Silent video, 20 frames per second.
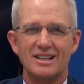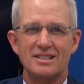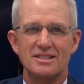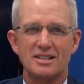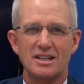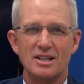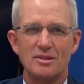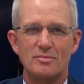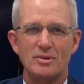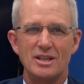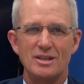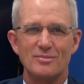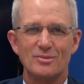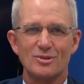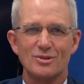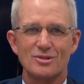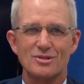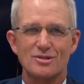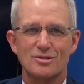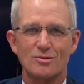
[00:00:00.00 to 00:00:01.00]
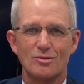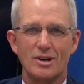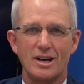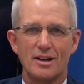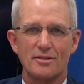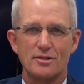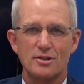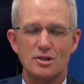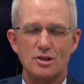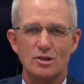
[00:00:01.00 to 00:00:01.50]
Denny Peeples,
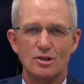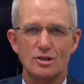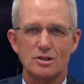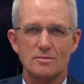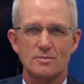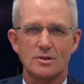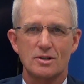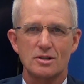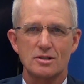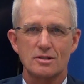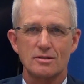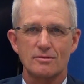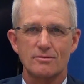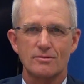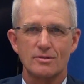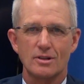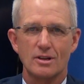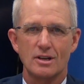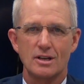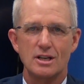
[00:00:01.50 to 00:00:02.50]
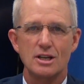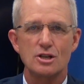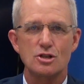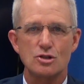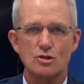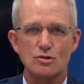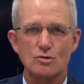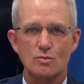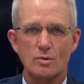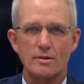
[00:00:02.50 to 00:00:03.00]
throughout the years because of
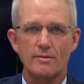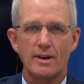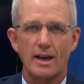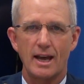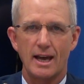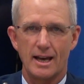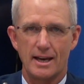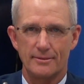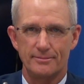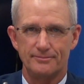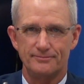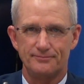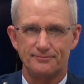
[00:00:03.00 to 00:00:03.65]
issues we've had.